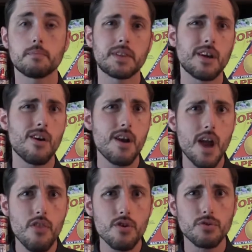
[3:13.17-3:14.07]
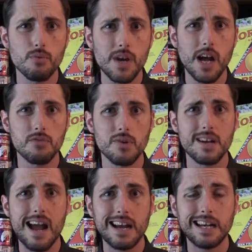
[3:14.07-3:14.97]
But there are another
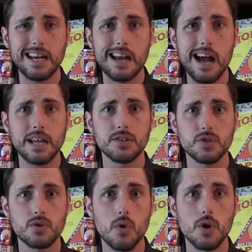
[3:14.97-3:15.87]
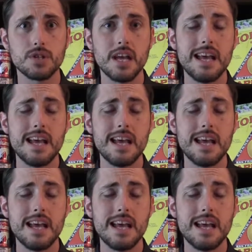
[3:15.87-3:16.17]
399 stores